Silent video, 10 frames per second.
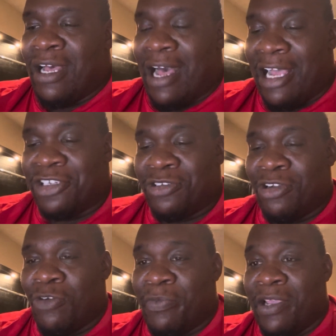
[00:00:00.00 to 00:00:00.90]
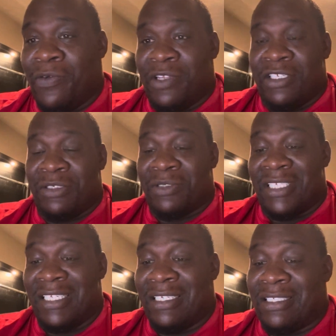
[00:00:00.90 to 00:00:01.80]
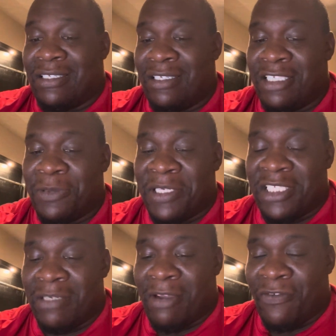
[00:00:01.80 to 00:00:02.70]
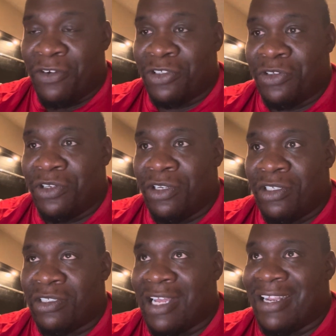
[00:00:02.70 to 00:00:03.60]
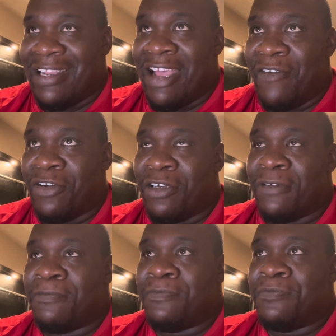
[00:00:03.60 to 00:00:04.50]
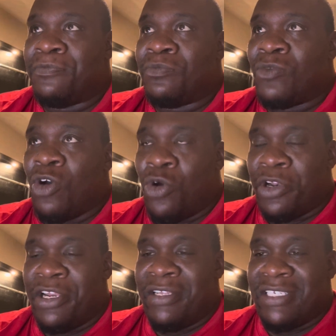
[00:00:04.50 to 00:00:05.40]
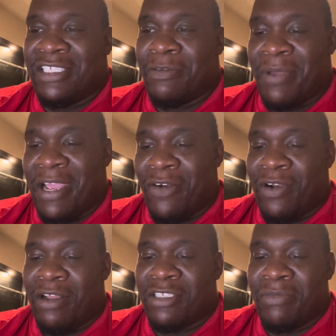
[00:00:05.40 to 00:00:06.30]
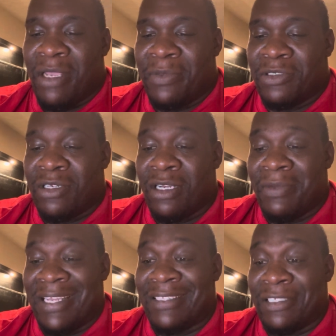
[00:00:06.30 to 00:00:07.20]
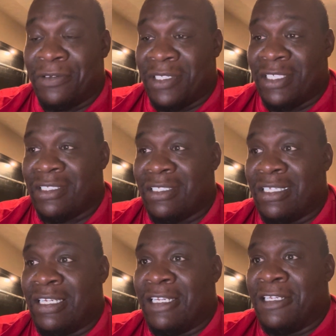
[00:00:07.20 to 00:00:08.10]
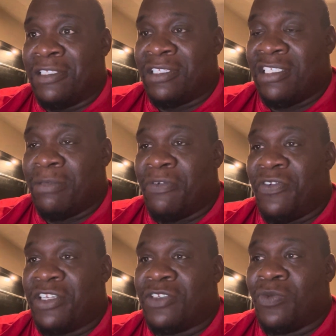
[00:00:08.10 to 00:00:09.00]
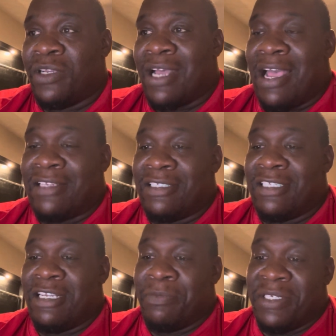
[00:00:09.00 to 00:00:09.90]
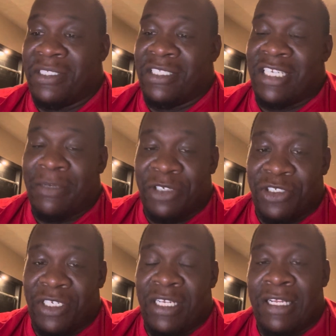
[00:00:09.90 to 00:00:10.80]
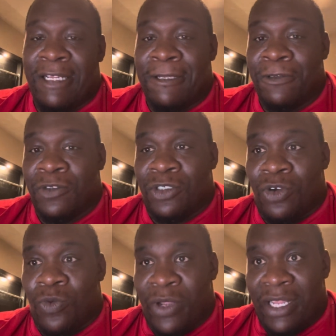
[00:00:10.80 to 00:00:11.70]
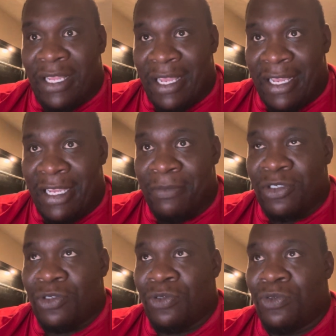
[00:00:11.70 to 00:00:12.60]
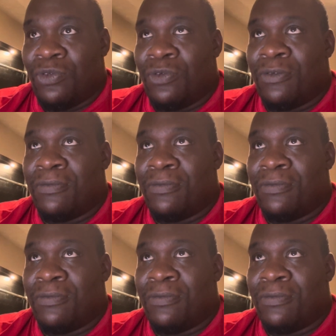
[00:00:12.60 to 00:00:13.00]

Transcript: I struggled big with this on TEKS, especially in my first 2 years because I didn't have a ordinary teaching background to be able to come into this teaching profession where I actually did business and chemistry. So when it came to